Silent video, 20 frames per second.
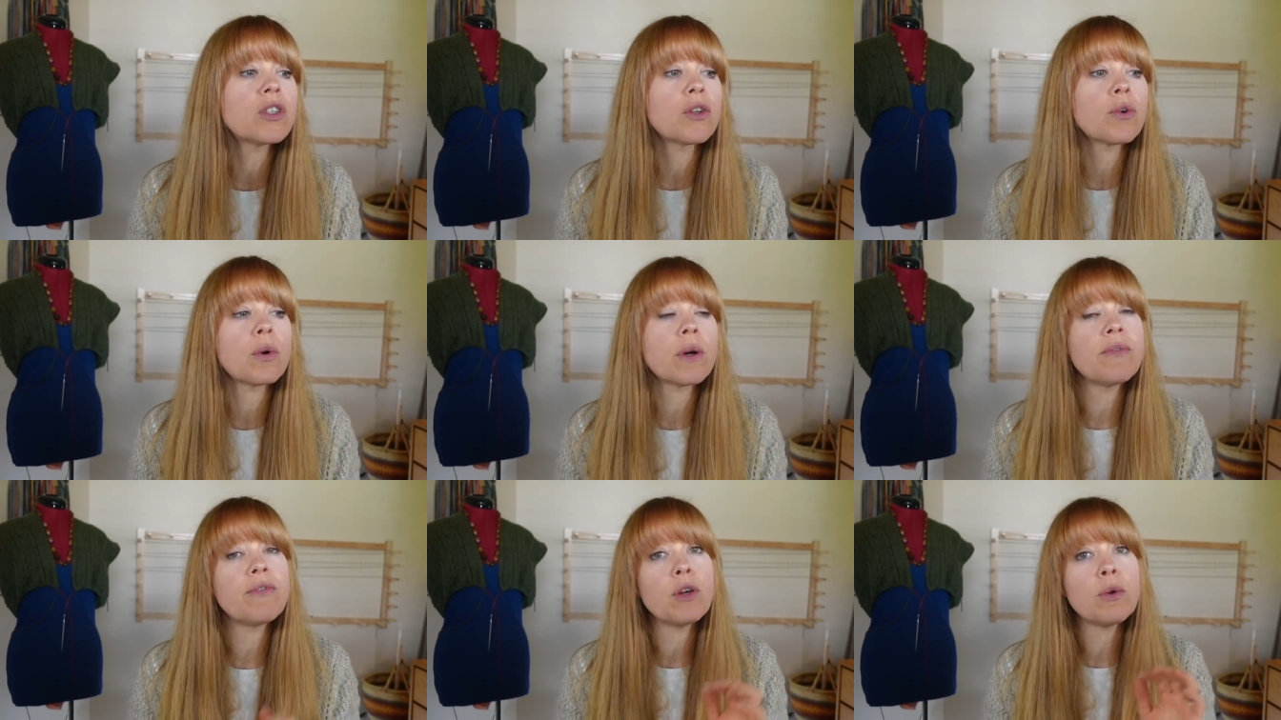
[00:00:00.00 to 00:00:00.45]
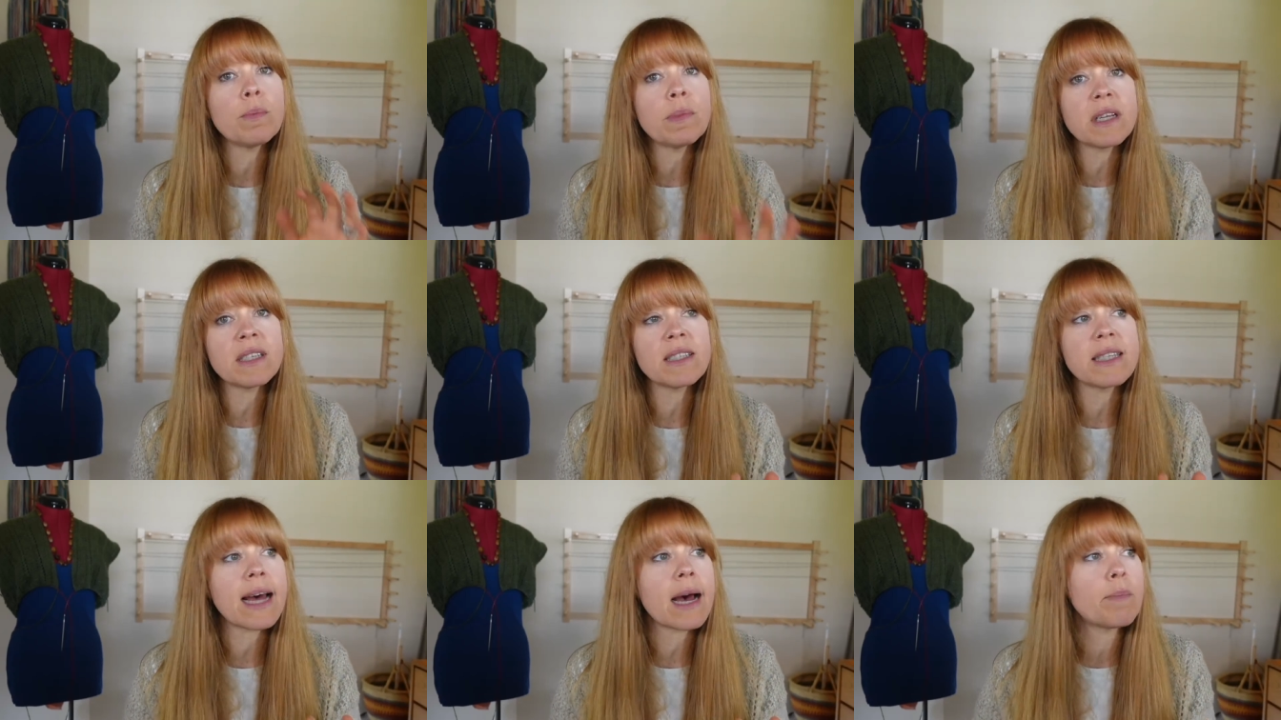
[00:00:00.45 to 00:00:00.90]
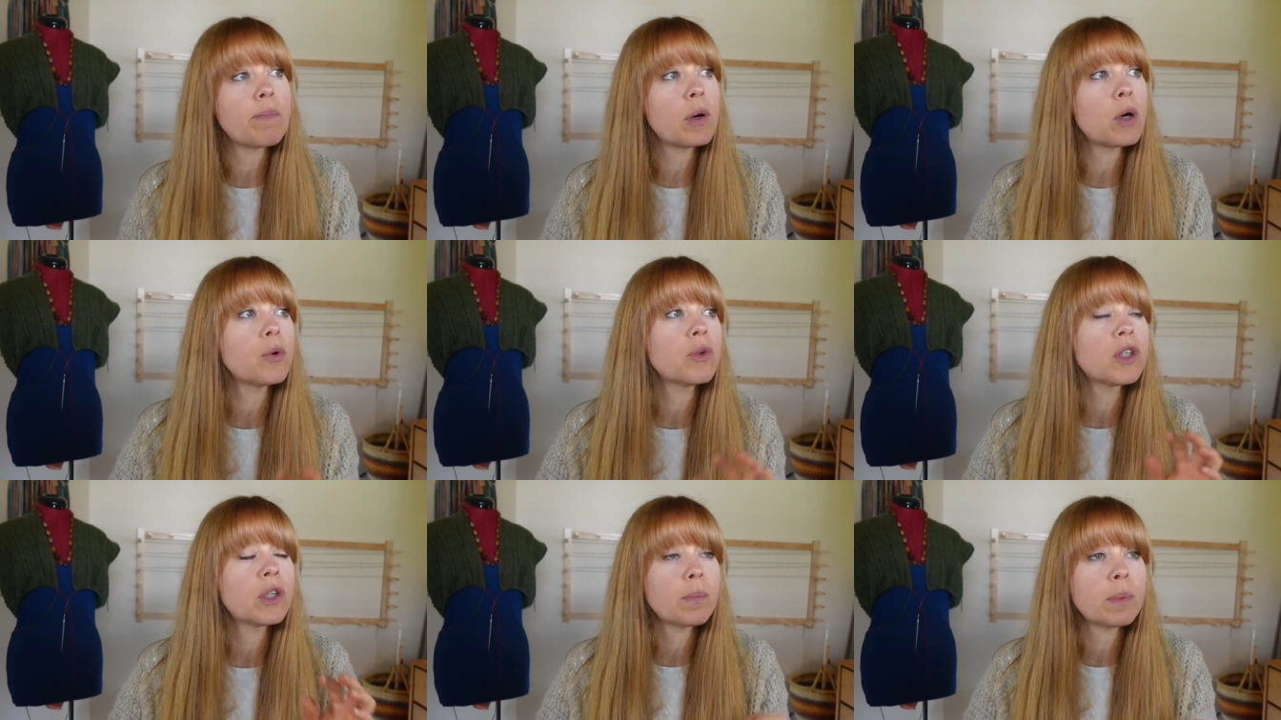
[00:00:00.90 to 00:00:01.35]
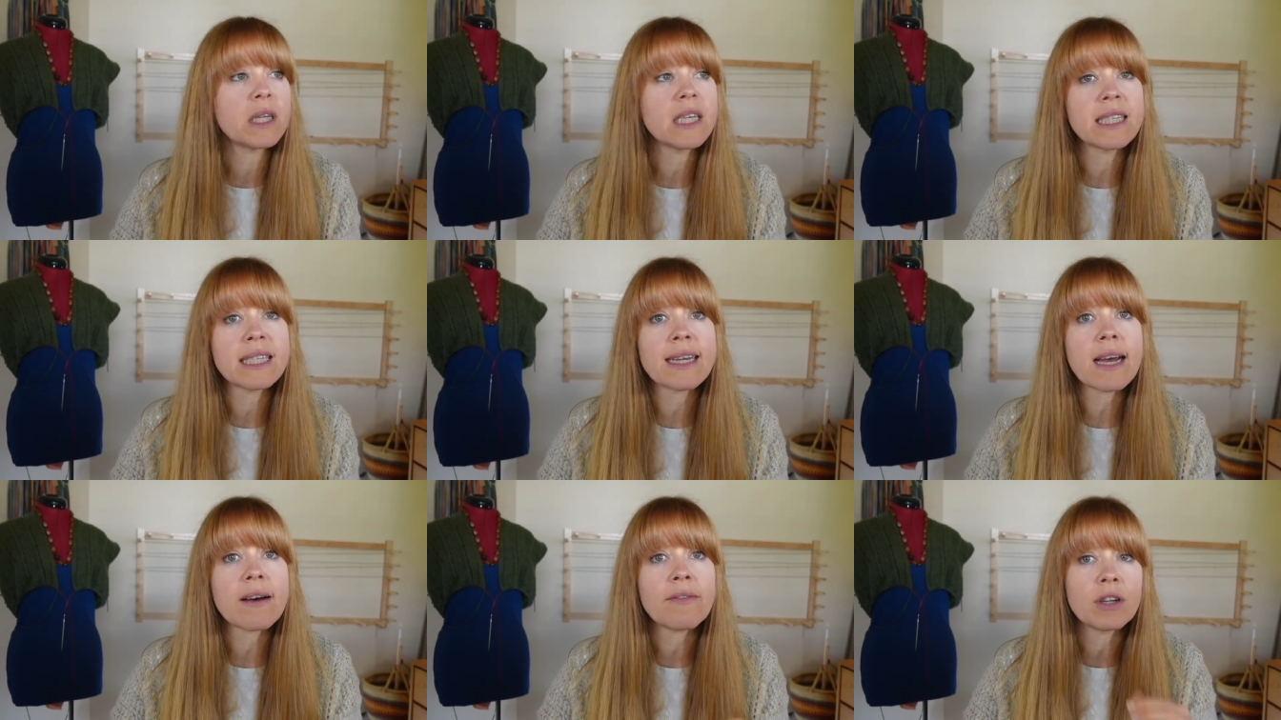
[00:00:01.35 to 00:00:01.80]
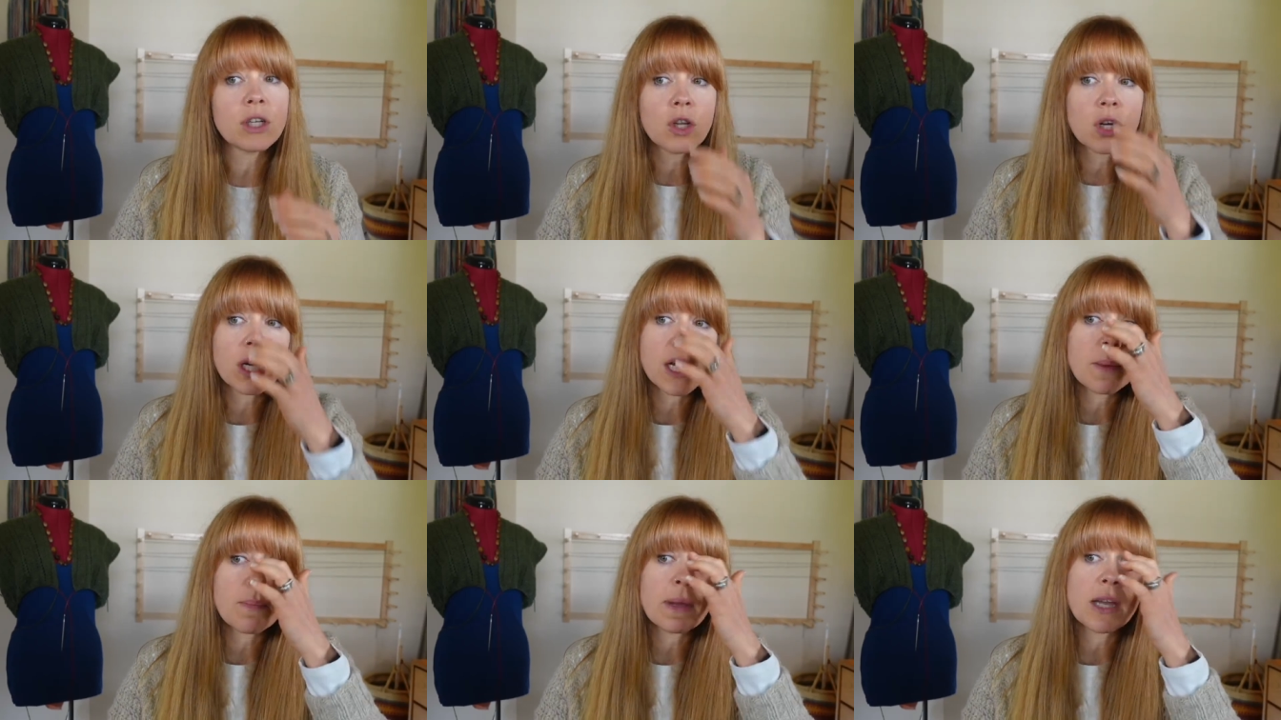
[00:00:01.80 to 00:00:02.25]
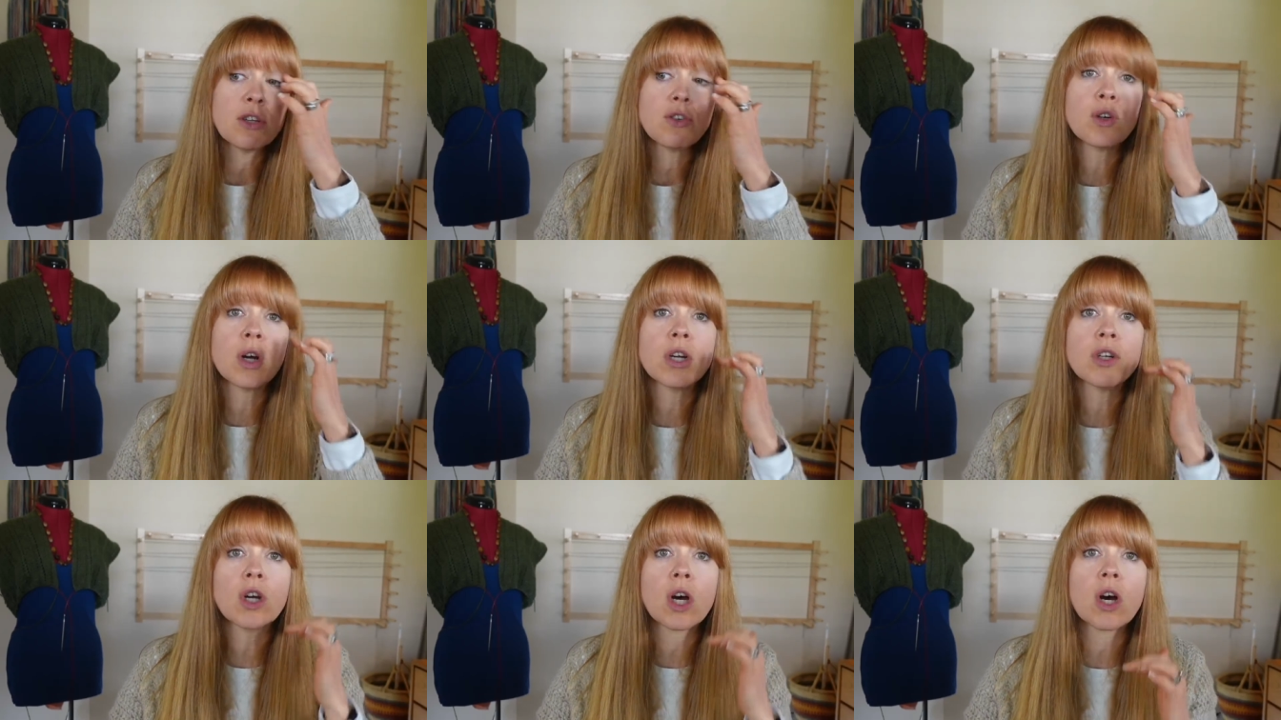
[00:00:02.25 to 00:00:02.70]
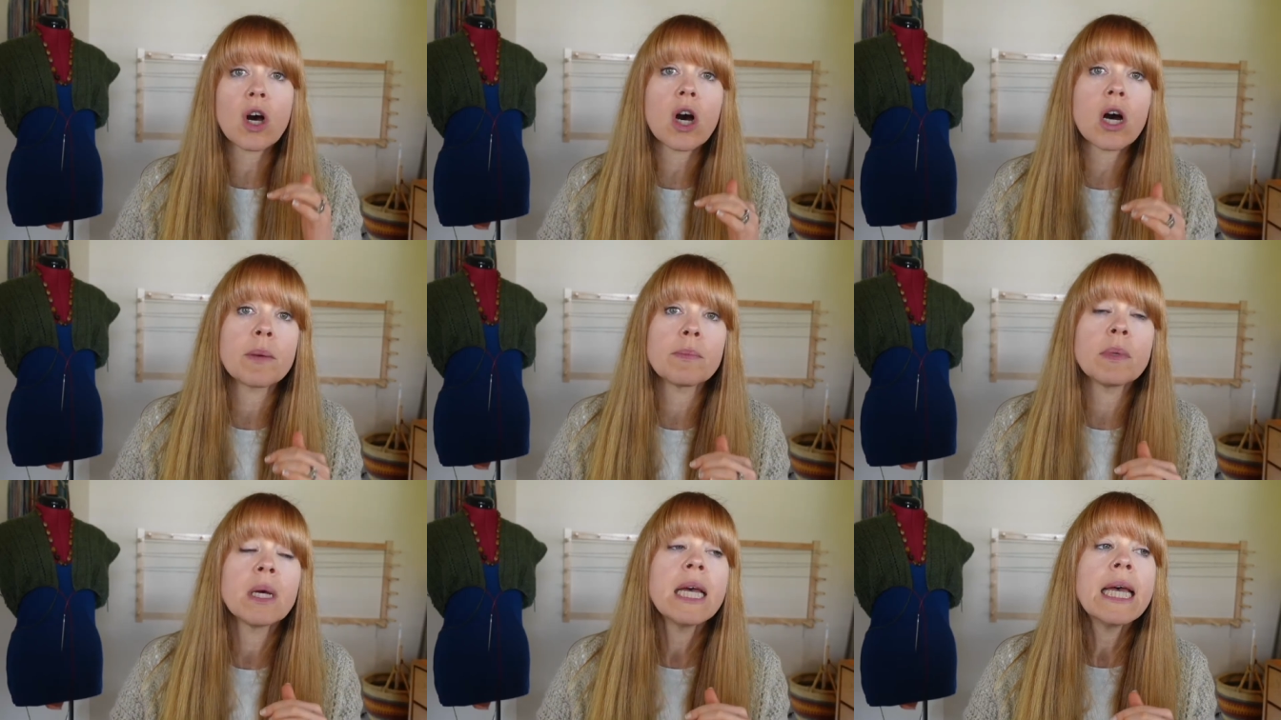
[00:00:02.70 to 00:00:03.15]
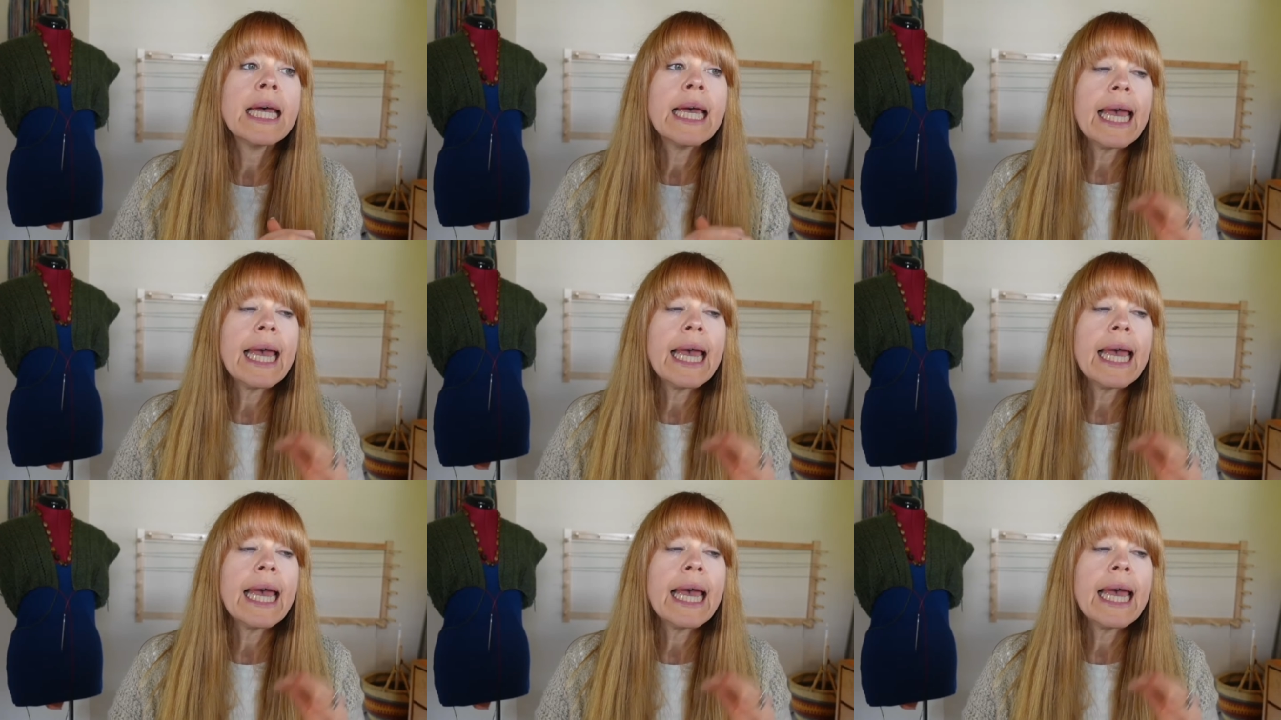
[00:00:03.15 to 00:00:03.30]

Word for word: So if you missed that post, please have a look at patreon dot com